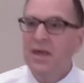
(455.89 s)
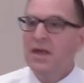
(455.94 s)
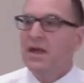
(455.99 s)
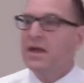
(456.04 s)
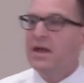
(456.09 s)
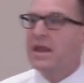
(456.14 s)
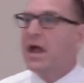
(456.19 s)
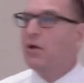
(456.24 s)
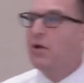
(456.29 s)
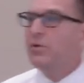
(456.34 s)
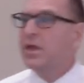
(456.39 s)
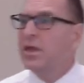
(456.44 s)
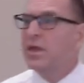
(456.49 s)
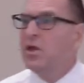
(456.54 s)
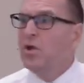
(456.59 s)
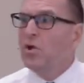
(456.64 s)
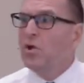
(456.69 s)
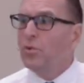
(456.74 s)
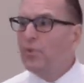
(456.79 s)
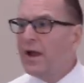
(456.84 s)
and how he
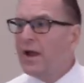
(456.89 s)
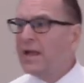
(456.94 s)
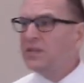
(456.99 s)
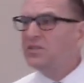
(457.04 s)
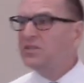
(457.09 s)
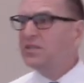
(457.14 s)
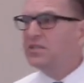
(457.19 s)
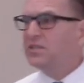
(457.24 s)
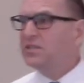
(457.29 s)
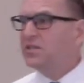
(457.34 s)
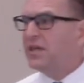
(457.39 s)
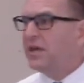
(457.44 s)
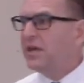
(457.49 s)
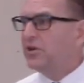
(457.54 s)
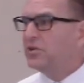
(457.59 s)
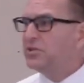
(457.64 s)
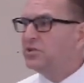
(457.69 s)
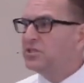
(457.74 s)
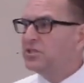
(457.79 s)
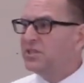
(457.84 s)
writes his
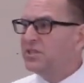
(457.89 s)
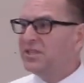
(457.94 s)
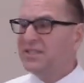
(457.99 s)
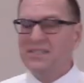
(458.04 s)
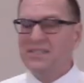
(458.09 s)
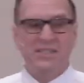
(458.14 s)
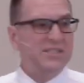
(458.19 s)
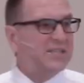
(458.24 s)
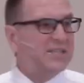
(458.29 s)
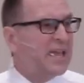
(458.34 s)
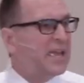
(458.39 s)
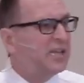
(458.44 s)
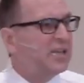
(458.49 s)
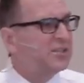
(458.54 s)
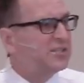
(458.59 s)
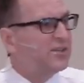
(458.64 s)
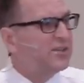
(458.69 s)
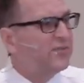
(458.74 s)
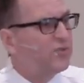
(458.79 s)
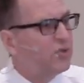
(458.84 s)
letters to the
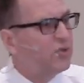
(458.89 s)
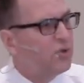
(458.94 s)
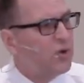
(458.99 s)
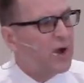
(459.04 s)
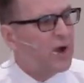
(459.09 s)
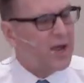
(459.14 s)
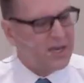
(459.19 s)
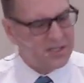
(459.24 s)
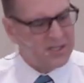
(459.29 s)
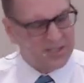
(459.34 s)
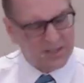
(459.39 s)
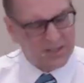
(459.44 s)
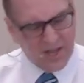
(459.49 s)
saints of Christ.